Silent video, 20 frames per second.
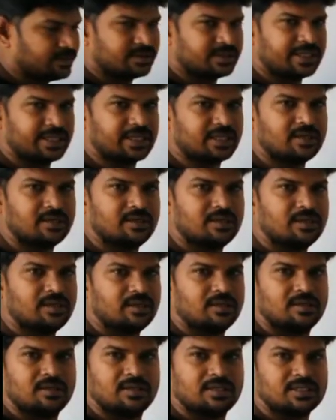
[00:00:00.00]

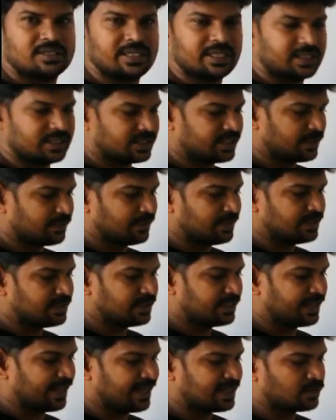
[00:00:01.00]
Stick means
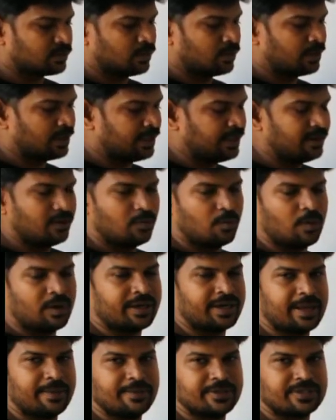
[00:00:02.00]
it has only
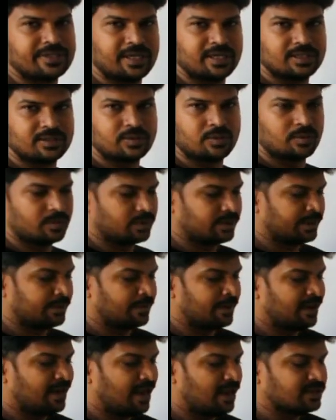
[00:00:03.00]
one dimension, so it
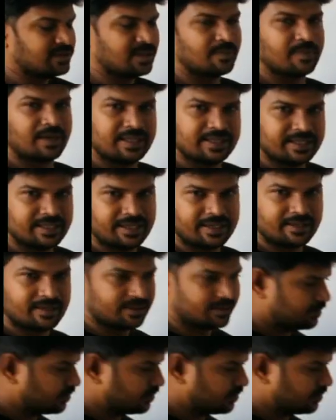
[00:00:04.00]
may have some length here.